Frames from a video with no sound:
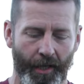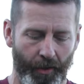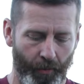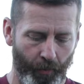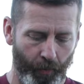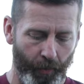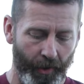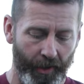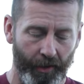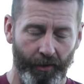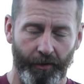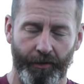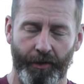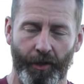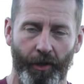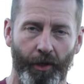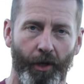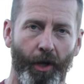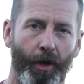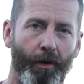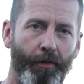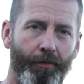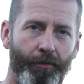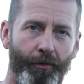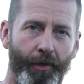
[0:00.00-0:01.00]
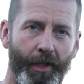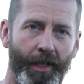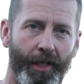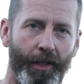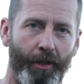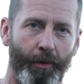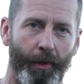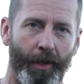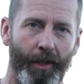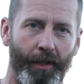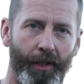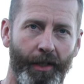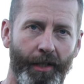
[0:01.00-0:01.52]
it will dull off really
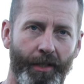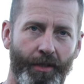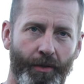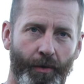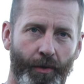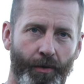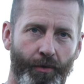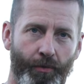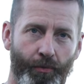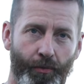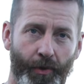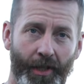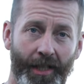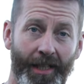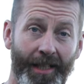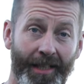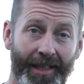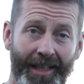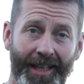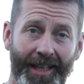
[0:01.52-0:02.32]
quickly, so it's really